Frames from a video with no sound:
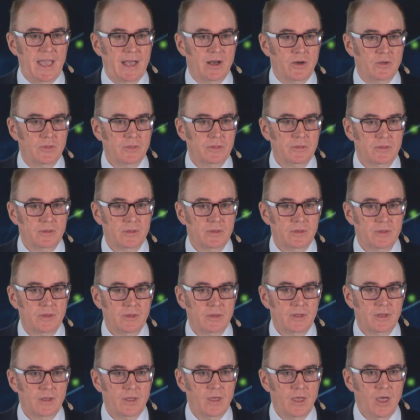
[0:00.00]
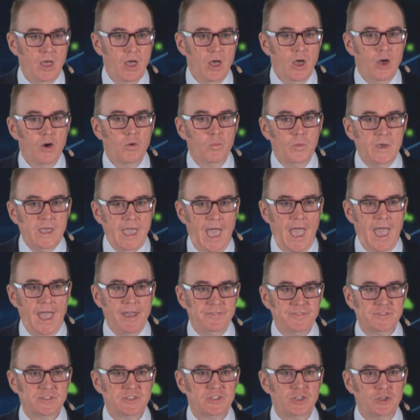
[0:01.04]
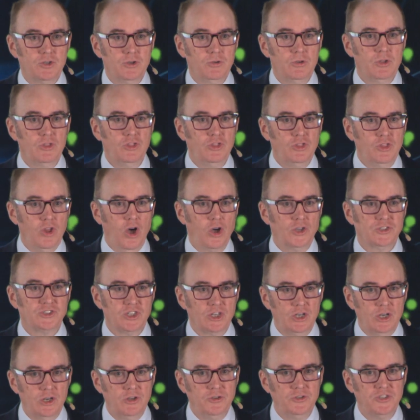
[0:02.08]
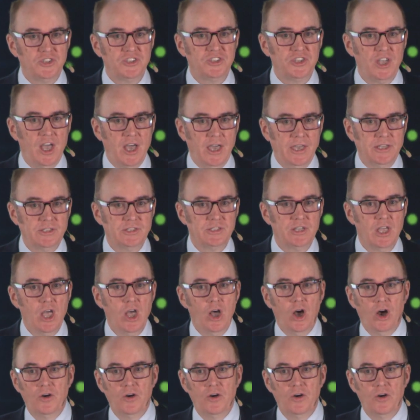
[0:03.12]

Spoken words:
down, we have to not lose sight